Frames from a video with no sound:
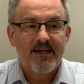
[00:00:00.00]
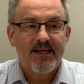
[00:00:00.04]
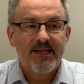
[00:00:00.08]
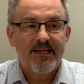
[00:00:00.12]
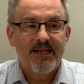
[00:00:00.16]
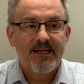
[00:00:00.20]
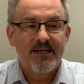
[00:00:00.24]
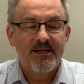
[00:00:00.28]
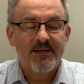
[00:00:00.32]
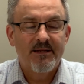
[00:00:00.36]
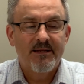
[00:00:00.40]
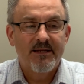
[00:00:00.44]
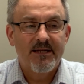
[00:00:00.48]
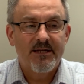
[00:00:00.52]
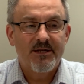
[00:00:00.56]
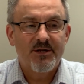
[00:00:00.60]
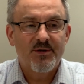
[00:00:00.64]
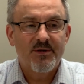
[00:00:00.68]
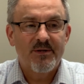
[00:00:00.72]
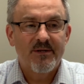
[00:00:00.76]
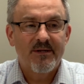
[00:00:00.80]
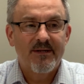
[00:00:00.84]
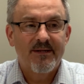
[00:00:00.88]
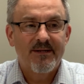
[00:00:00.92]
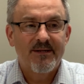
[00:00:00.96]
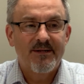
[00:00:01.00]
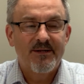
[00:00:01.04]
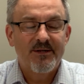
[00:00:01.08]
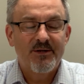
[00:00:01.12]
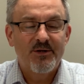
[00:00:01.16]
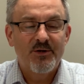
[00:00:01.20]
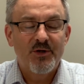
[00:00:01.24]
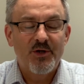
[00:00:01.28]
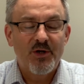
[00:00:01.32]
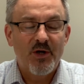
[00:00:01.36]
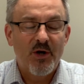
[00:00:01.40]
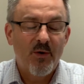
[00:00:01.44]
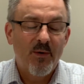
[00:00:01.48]

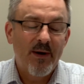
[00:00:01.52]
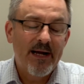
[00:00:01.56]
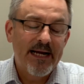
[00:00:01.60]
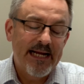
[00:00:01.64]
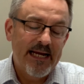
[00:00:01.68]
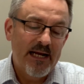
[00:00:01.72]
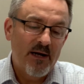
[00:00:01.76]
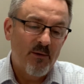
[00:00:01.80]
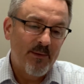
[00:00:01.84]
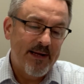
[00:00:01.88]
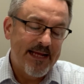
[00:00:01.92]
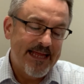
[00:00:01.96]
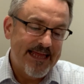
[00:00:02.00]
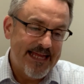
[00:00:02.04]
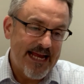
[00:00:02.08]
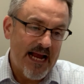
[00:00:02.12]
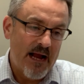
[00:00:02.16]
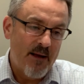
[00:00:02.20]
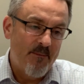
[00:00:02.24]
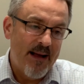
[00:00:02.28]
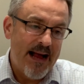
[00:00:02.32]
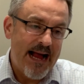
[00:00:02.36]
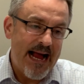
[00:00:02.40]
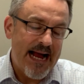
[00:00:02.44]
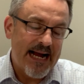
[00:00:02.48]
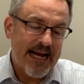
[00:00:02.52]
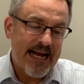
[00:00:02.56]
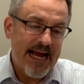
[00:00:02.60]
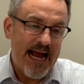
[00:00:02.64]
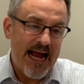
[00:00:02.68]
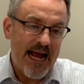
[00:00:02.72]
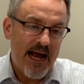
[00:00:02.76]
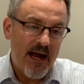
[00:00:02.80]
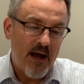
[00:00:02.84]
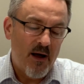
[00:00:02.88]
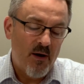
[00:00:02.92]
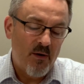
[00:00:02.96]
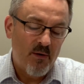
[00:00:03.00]
again, we think back
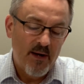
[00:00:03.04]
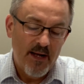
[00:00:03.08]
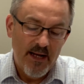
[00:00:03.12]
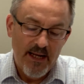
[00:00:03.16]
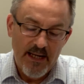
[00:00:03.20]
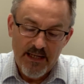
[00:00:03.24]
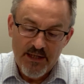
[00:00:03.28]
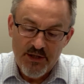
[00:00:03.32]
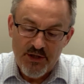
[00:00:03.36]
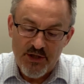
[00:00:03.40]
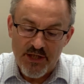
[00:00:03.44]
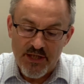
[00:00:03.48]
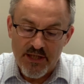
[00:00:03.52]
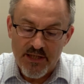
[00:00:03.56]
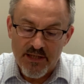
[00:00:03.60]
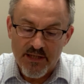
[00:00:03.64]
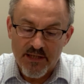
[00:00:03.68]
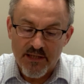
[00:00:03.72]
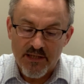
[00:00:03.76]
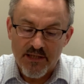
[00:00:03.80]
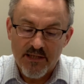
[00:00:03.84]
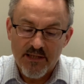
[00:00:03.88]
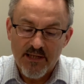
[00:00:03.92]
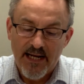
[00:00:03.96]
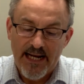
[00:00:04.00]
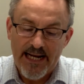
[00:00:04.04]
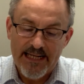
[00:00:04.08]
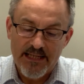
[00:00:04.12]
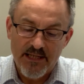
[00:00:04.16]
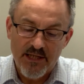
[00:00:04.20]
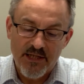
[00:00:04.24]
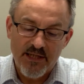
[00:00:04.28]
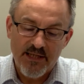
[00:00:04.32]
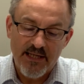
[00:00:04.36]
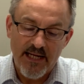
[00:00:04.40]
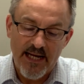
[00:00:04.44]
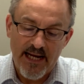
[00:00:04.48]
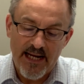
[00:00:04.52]
how Jesus had
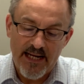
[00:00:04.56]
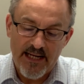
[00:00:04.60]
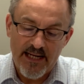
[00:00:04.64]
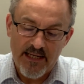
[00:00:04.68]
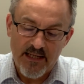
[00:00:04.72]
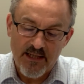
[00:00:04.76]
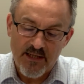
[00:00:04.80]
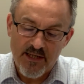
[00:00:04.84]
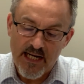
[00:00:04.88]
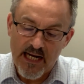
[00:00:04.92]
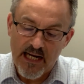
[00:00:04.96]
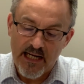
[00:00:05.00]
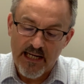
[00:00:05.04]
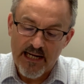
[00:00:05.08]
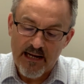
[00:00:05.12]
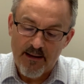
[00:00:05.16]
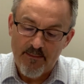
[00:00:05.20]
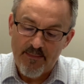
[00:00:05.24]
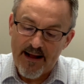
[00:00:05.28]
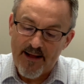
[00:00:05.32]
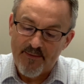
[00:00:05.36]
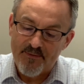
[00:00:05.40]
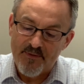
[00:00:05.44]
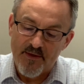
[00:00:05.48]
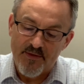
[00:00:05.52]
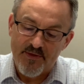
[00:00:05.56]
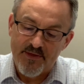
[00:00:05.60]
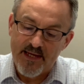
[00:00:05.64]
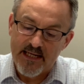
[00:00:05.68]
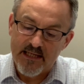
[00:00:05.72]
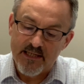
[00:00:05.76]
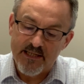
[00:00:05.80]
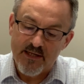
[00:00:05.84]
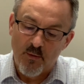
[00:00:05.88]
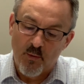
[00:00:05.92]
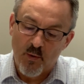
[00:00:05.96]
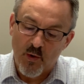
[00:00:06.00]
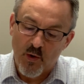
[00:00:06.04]
said in telling about the
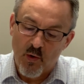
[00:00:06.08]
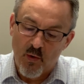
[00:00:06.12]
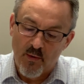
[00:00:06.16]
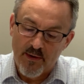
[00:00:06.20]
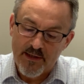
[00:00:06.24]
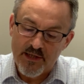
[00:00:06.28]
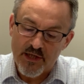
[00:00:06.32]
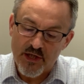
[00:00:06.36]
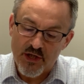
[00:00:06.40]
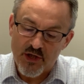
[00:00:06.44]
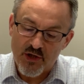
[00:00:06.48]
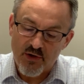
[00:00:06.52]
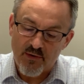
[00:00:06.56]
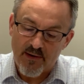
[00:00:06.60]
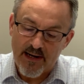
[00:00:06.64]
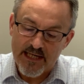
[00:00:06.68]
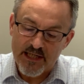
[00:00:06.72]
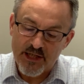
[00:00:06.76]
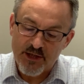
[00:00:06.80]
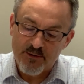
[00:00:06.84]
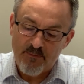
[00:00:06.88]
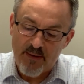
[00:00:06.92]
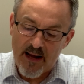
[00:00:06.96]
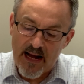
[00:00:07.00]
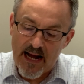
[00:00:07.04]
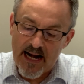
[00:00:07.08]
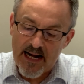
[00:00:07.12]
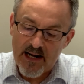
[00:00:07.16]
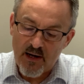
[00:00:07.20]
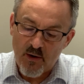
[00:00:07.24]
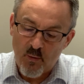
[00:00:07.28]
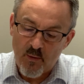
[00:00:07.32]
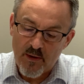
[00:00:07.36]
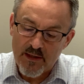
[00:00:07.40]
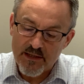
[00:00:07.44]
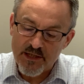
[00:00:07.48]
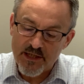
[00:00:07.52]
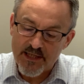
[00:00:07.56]
things that were going to transpire
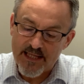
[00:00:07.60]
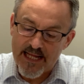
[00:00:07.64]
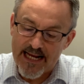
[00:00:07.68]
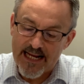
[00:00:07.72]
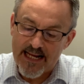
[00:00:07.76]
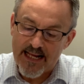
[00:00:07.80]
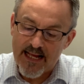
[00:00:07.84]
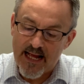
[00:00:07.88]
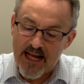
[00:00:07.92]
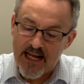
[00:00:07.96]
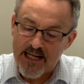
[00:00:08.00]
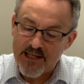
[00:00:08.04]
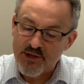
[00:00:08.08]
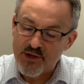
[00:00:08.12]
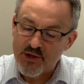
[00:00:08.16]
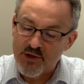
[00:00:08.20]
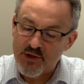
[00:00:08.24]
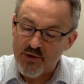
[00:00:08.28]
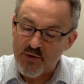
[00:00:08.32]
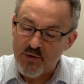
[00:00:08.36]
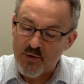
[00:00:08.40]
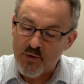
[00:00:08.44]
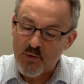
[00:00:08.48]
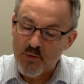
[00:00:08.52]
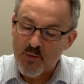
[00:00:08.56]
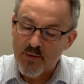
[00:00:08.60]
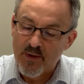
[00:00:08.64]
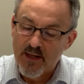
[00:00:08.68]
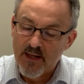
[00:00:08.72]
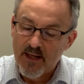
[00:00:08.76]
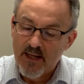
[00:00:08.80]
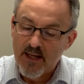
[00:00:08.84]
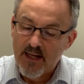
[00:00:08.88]
once they got to